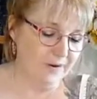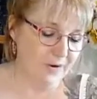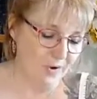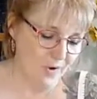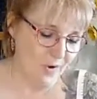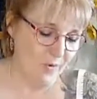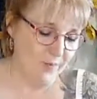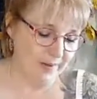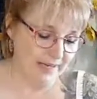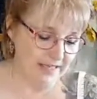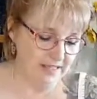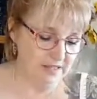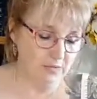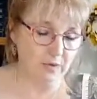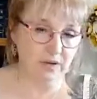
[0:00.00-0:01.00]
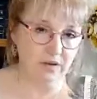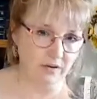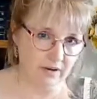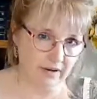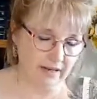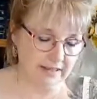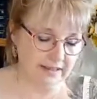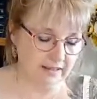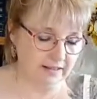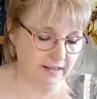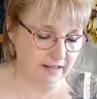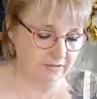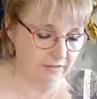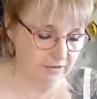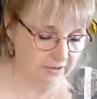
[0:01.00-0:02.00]
Hobbies, we're not going down
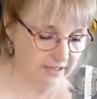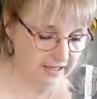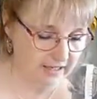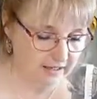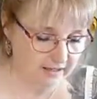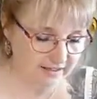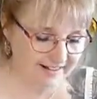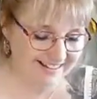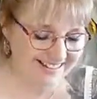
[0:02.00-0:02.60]
that route again.